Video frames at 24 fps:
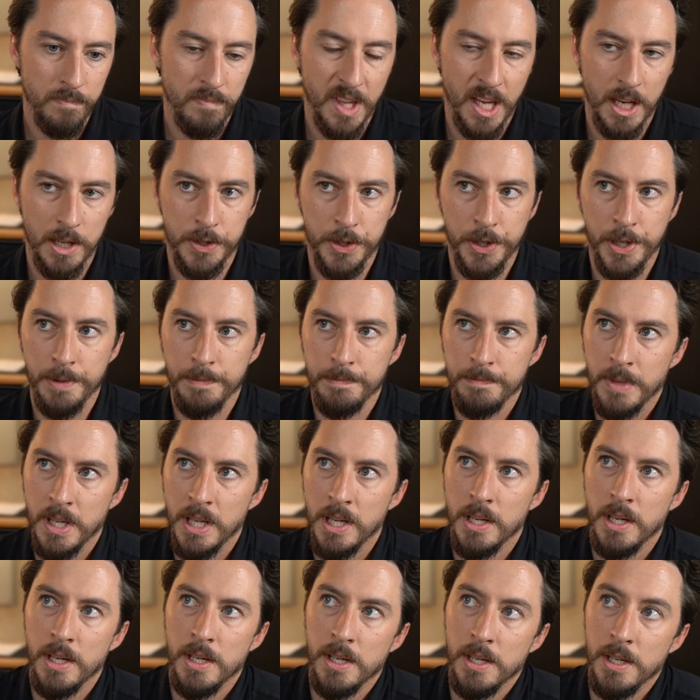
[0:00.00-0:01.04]
Sure.
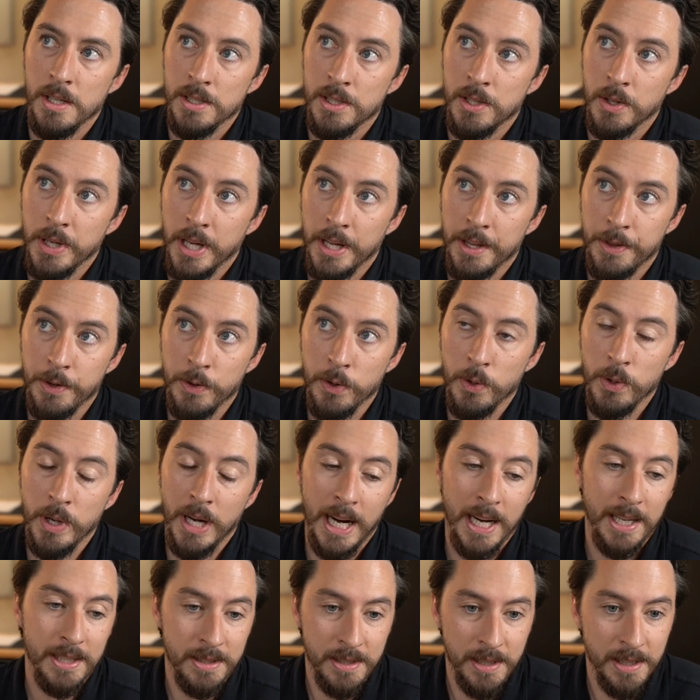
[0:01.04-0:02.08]
So yeah, through
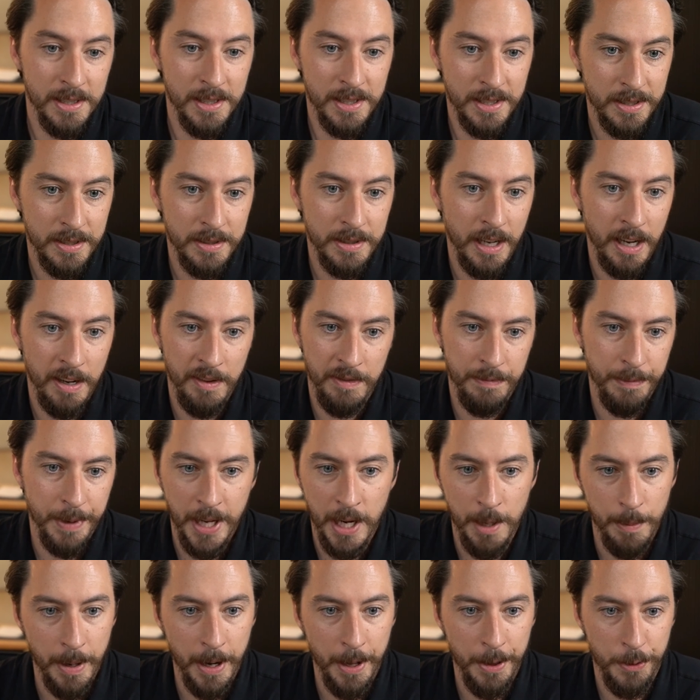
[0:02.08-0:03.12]
AdSense, I've made
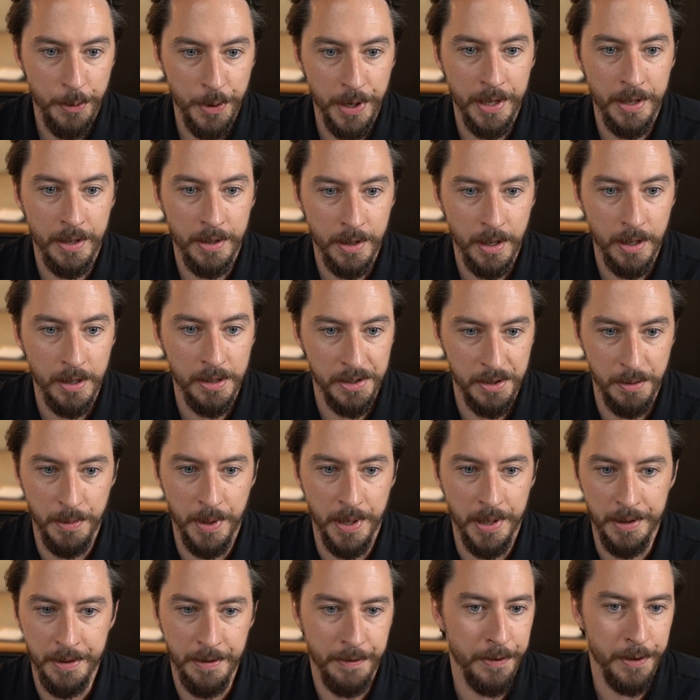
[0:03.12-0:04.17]
about $300 a
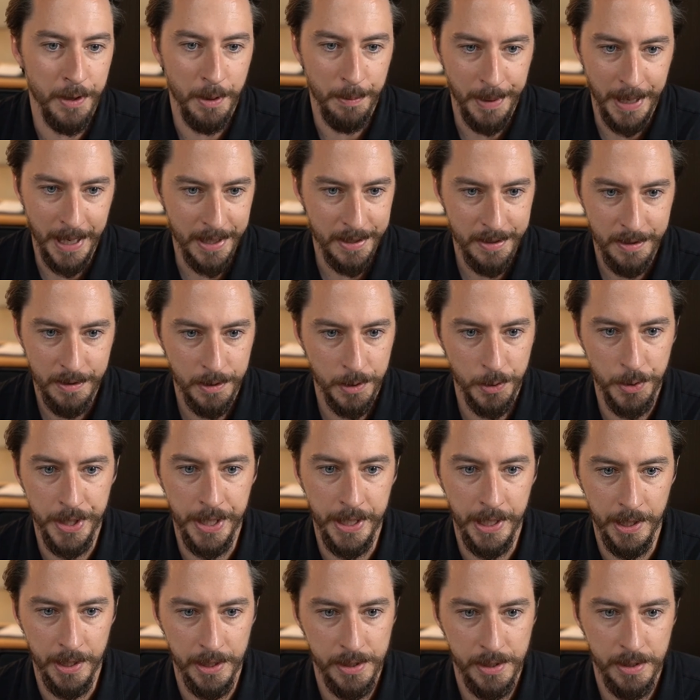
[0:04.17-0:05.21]
month for the past 3
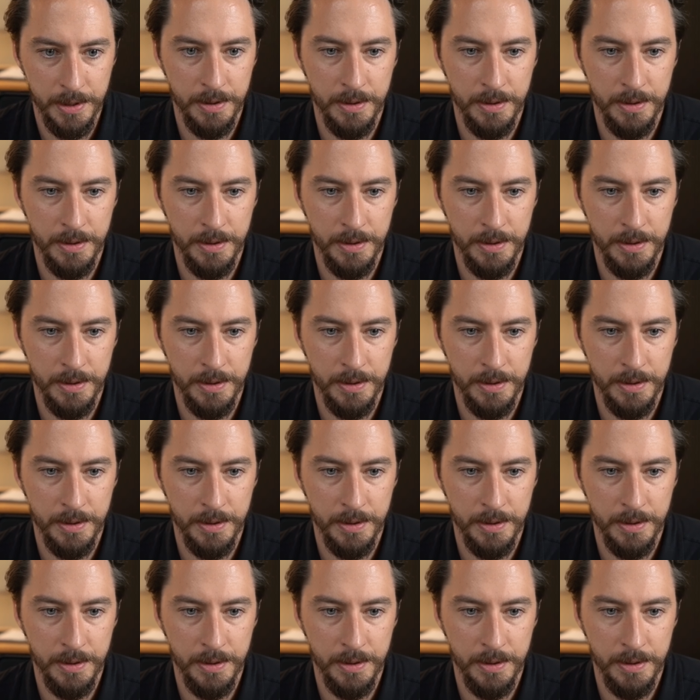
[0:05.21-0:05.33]
years.